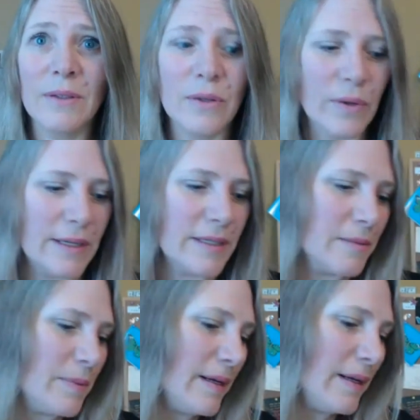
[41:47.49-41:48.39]
going
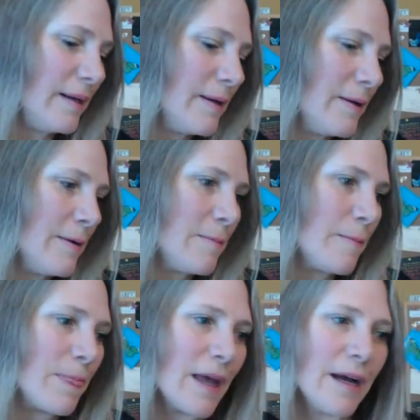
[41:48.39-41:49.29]
to be
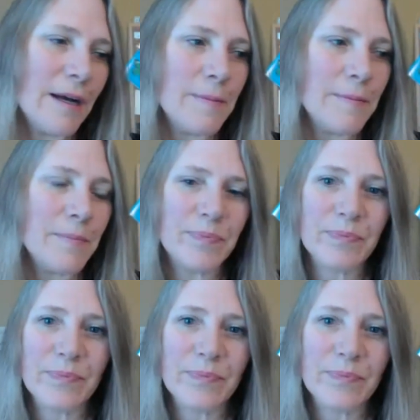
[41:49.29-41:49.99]
the